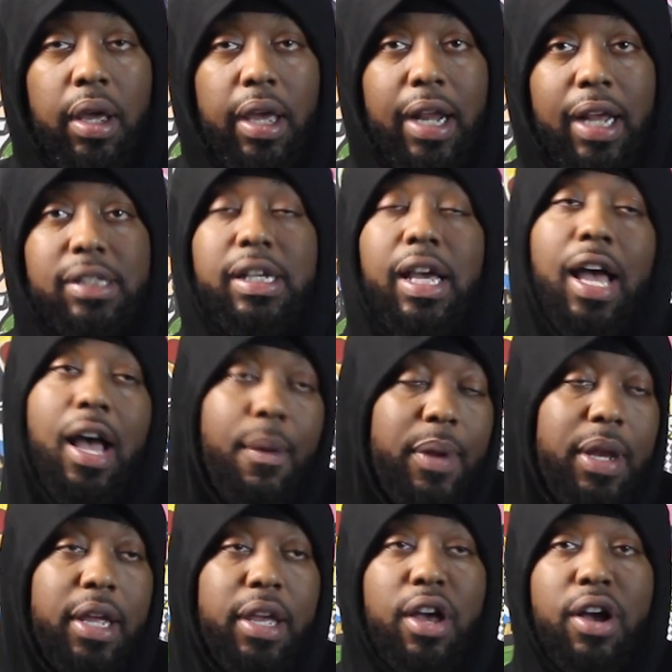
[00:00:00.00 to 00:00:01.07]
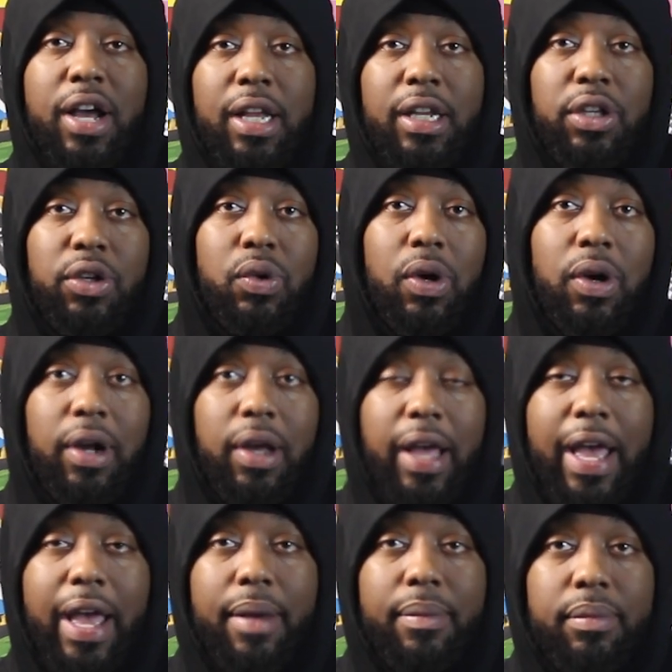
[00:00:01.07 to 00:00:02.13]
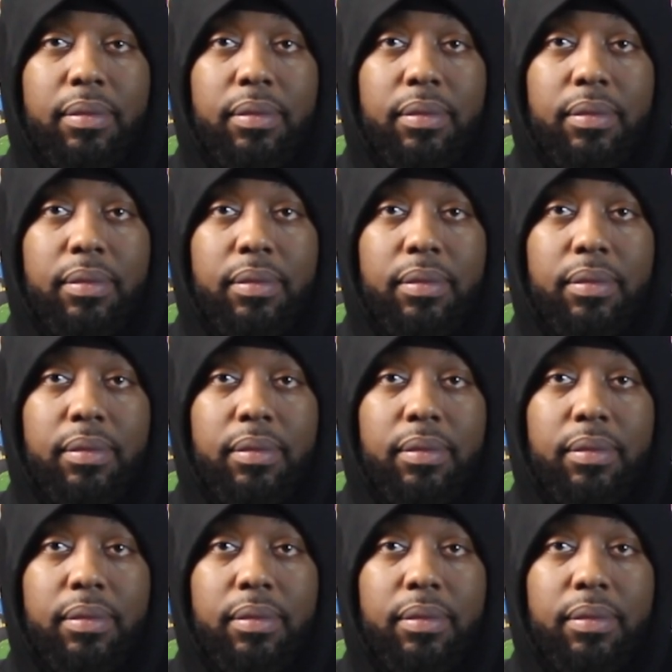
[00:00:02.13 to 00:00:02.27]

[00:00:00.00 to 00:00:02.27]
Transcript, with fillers: and I say, how many of y'all got the URL app?